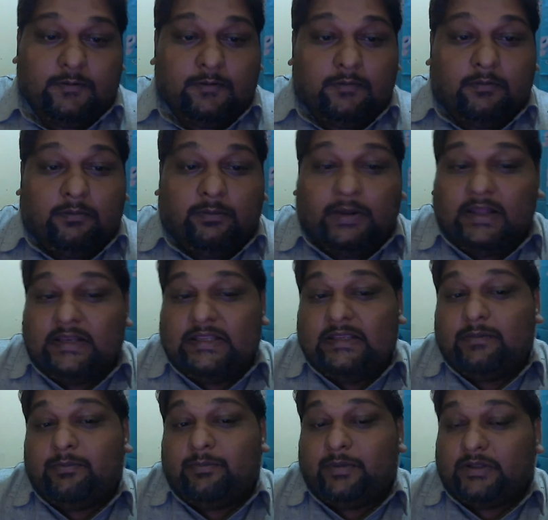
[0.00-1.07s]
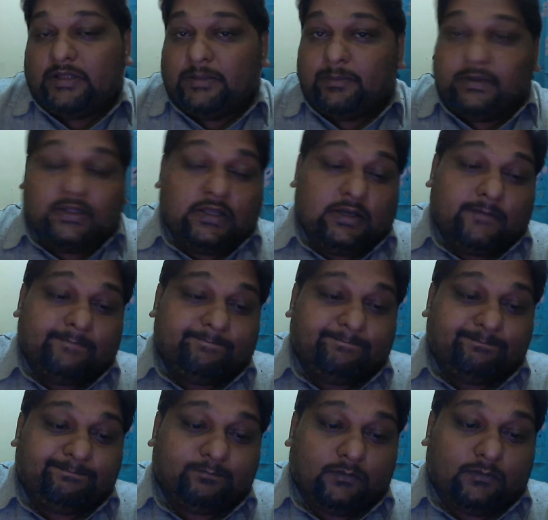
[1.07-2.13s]
Bali Pratipada.
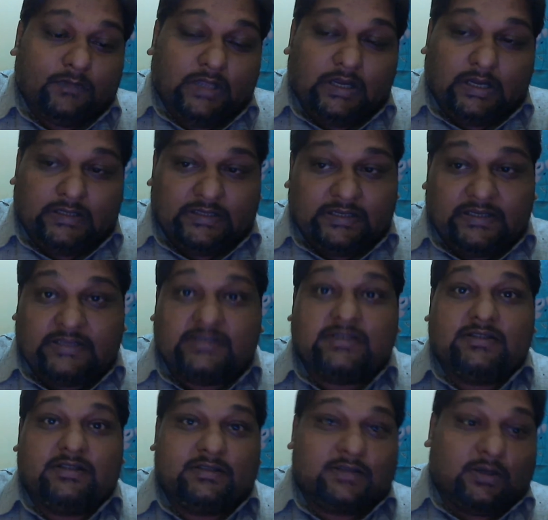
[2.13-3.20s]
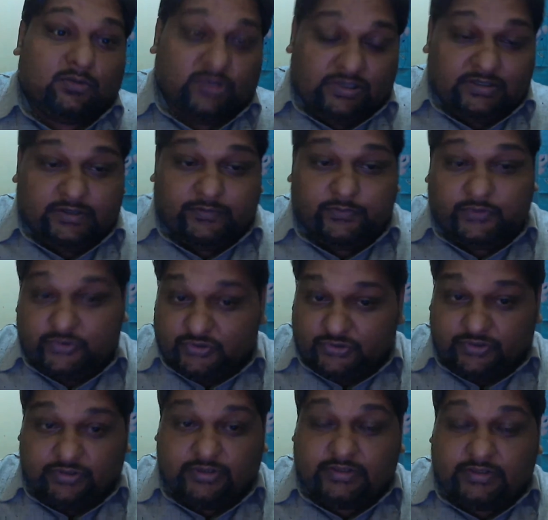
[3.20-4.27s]
I think it's the South Indian
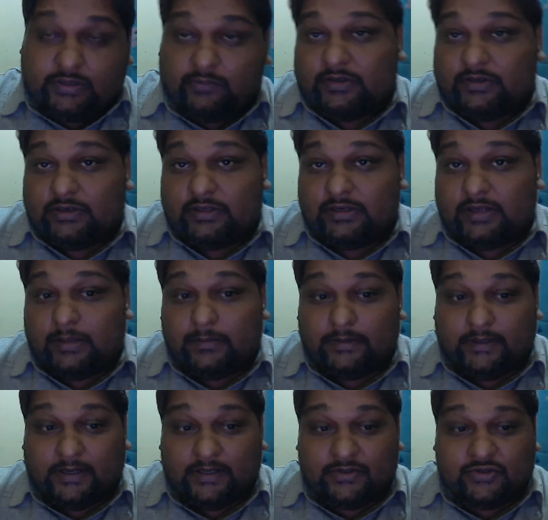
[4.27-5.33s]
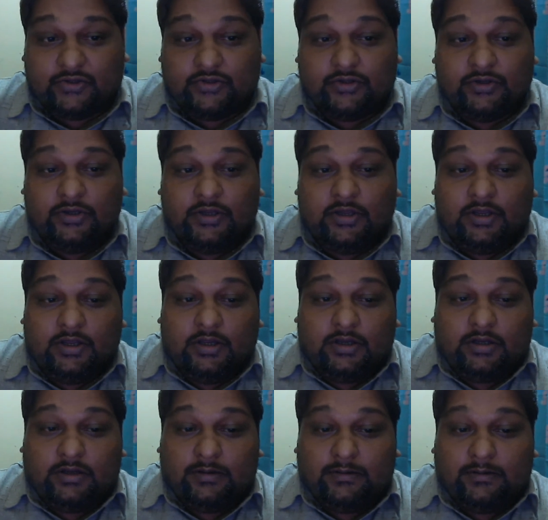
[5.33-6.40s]
version, South Indian nomenclature.
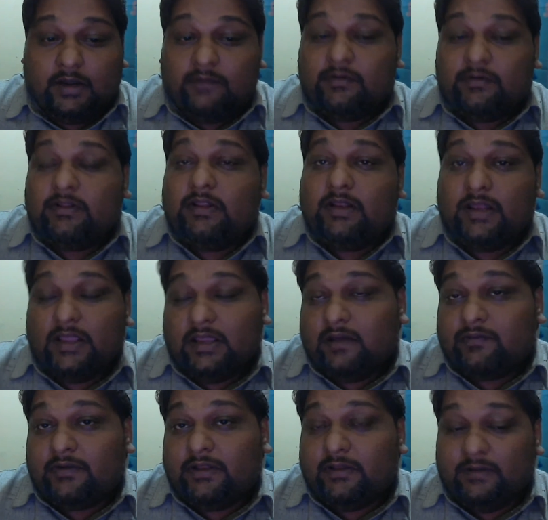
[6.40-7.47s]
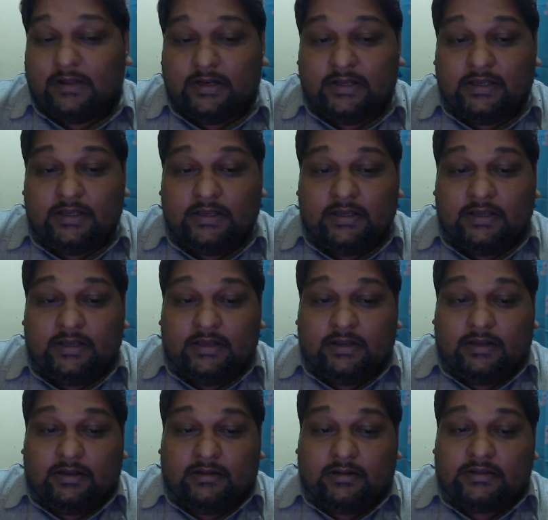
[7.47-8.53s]
After the day after Diwali,
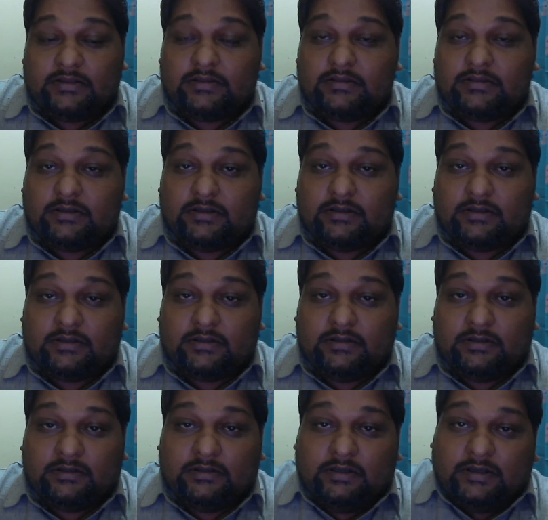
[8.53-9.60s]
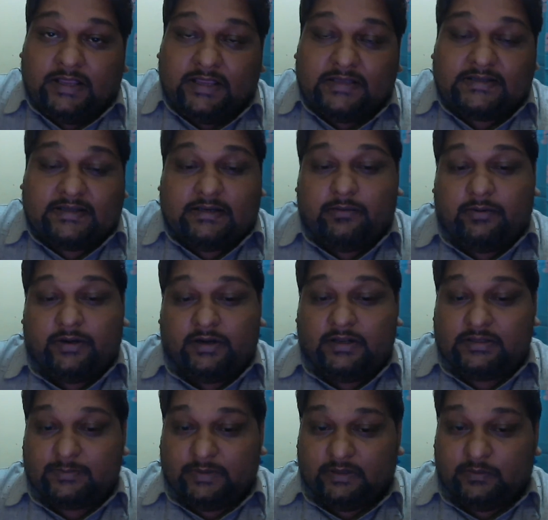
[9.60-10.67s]
the day is celebrated
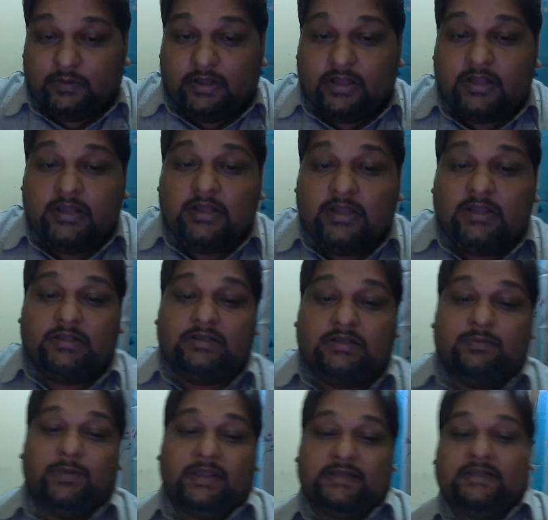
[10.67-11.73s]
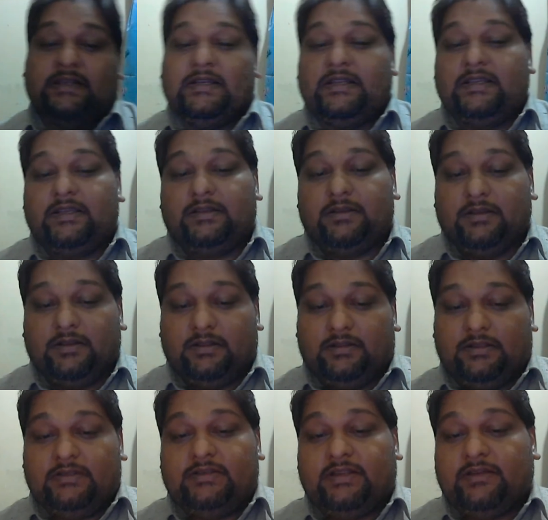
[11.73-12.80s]
as Padwa. This basically
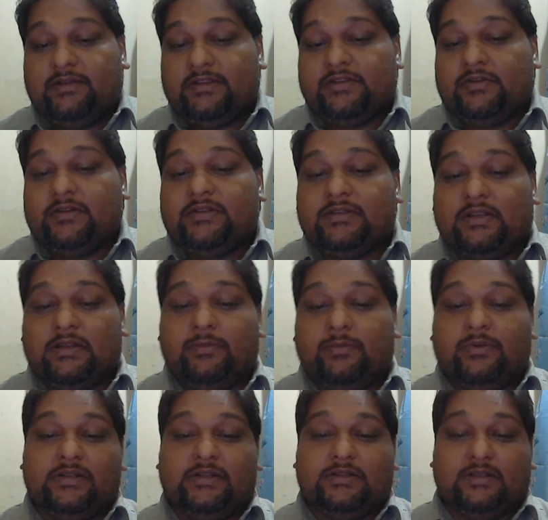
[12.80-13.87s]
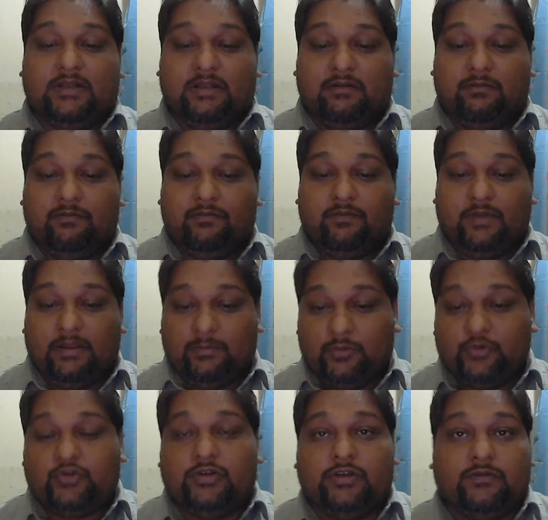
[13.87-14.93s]
this day ritually celebrates a love and
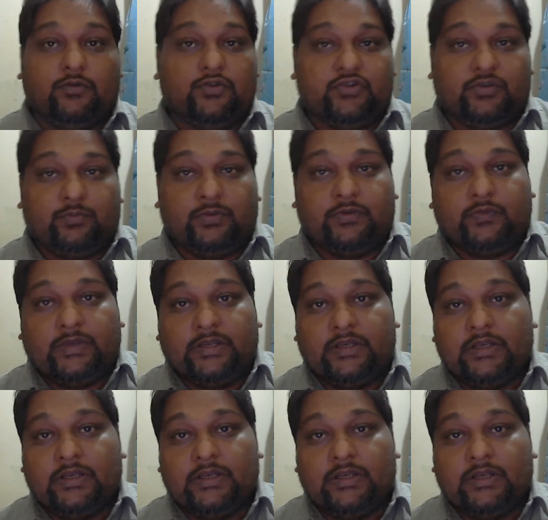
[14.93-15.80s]
mutual devotion between